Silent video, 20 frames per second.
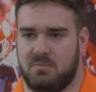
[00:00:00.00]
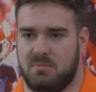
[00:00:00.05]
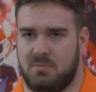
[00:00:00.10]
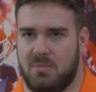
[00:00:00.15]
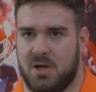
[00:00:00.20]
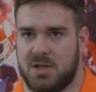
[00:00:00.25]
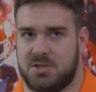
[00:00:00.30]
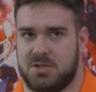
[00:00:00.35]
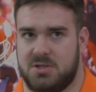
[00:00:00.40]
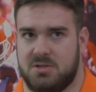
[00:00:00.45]

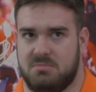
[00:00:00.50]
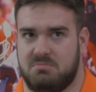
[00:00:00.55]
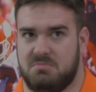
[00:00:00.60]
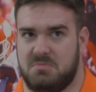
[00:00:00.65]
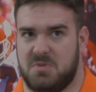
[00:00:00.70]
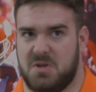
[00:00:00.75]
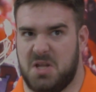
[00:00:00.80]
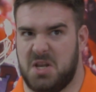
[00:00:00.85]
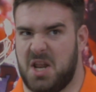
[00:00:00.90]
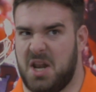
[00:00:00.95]
much
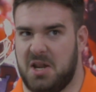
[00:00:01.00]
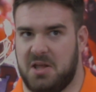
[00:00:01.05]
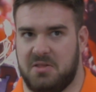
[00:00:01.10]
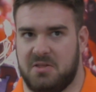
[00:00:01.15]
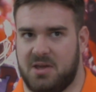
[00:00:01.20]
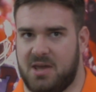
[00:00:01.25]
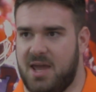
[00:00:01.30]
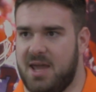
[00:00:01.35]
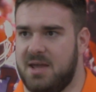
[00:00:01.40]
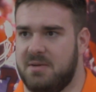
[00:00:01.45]
in any of
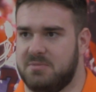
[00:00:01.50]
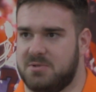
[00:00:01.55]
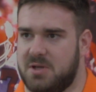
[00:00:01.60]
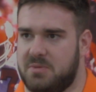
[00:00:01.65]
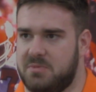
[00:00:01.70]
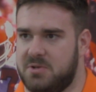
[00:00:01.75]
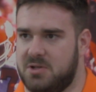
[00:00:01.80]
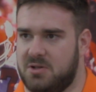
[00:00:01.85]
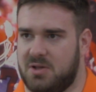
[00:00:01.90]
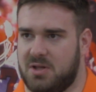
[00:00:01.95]
the games
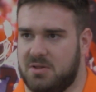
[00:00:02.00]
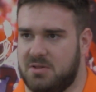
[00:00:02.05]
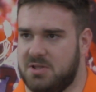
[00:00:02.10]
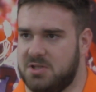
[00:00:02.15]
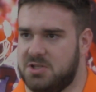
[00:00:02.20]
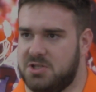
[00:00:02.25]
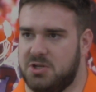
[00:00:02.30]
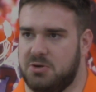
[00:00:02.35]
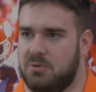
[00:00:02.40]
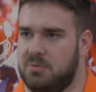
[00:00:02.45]
up until like,
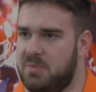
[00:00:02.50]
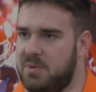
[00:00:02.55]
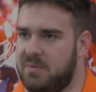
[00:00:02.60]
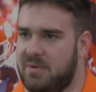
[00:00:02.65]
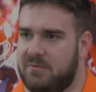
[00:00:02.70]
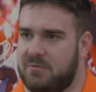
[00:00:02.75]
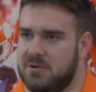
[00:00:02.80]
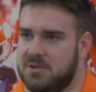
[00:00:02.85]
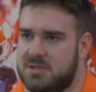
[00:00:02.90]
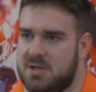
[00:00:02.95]
this year would be my
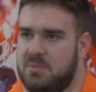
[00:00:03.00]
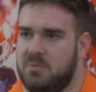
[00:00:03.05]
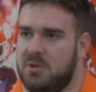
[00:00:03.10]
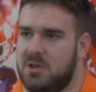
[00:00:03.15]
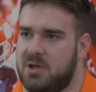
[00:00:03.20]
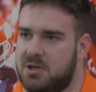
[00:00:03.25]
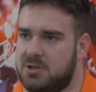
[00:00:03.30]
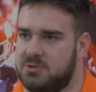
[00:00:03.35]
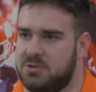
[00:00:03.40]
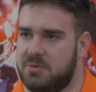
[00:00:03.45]
first time
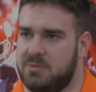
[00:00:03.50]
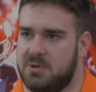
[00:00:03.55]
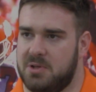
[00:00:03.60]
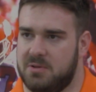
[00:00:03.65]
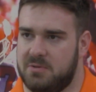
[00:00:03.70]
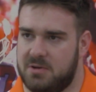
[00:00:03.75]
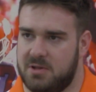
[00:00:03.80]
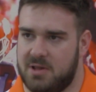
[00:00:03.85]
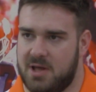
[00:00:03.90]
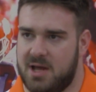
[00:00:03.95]
really
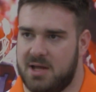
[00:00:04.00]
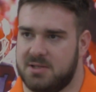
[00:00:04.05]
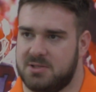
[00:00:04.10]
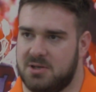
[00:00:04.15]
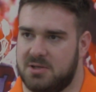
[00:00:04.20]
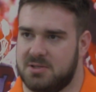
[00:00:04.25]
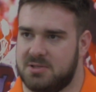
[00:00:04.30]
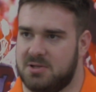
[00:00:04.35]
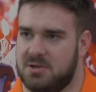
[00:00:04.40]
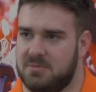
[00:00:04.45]
contributing to that.
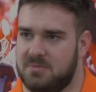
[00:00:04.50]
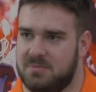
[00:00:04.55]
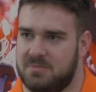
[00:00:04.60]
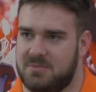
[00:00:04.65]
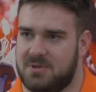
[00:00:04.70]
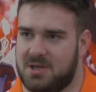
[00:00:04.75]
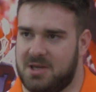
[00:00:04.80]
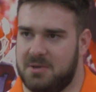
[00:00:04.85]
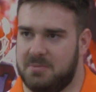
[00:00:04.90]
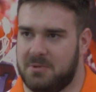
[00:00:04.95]
So I just hope
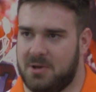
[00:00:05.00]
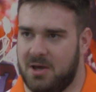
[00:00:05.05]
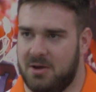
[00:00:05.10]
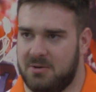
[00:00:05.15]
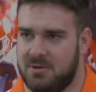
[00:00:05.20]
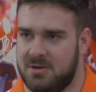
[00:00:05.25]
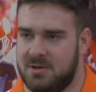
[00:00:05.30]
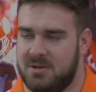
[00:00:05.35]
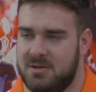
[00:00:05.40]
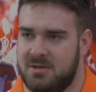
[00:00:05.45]
to keep going.
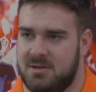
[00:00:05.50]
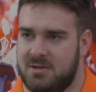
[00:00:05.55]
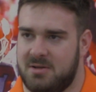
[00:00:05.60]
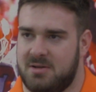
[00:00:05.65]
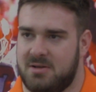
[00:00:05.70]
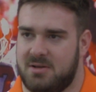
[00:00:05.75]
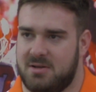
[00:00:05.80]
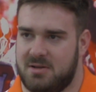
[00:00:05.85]
Are you